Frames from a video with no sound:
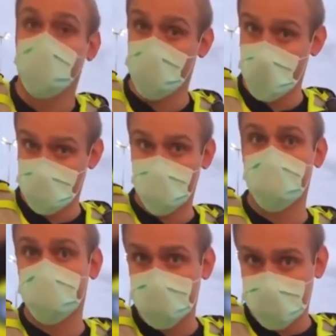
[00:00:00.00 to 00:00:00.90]
you have
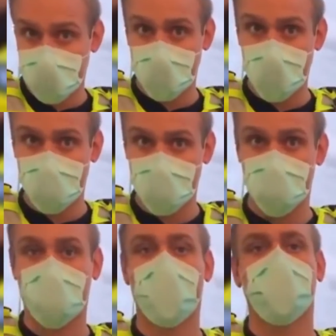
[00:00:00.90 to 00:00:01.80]
refused to state that.
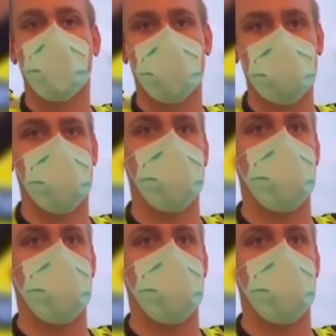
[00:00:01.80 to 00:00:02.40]
But